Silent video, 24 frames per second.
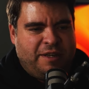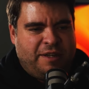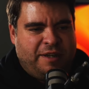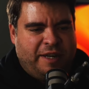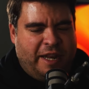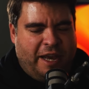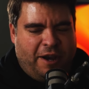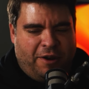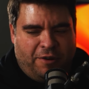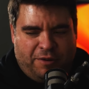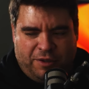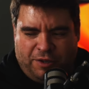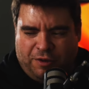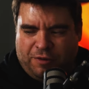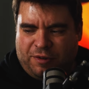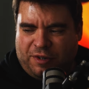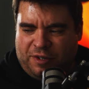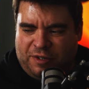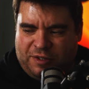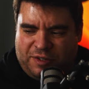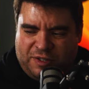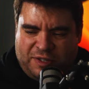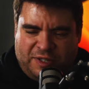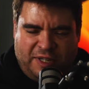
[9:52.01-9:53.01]
Now, you
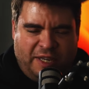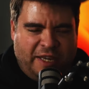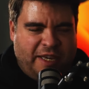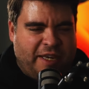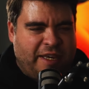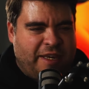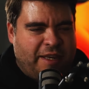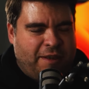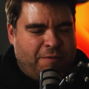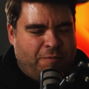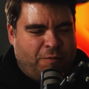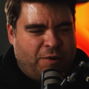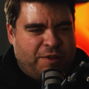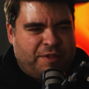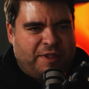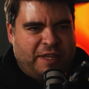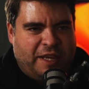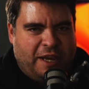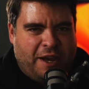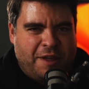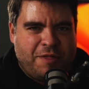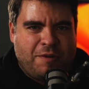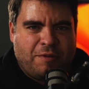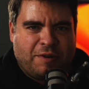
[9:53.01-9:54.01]
can see what
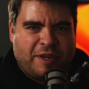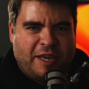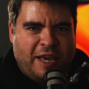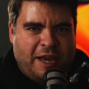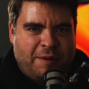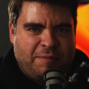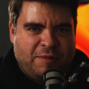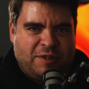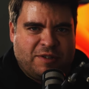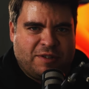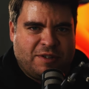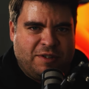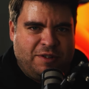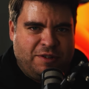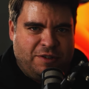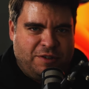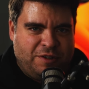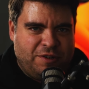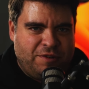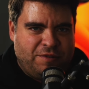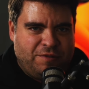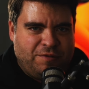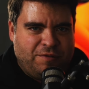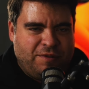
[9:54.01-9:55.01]
the other cameras can
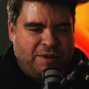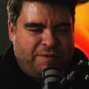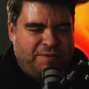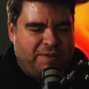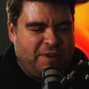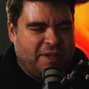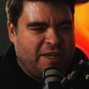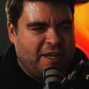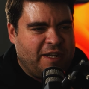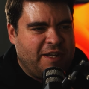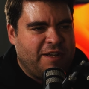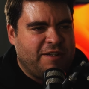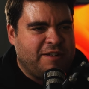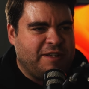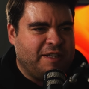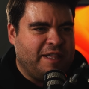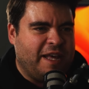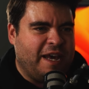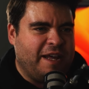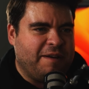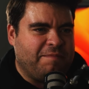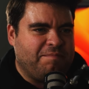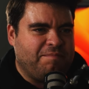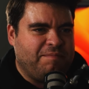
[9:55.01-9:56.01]
do if you get into
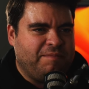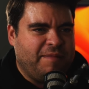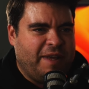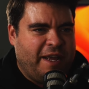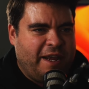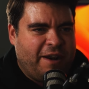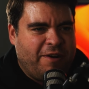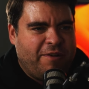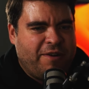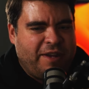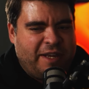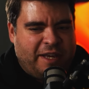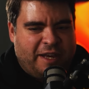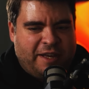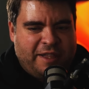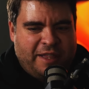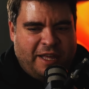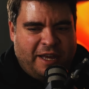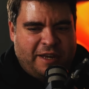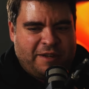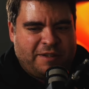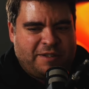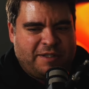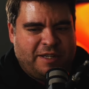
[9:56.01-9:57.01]
that area,
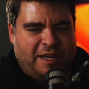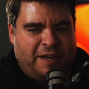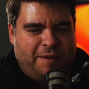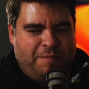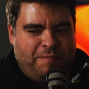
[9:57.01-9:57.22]
that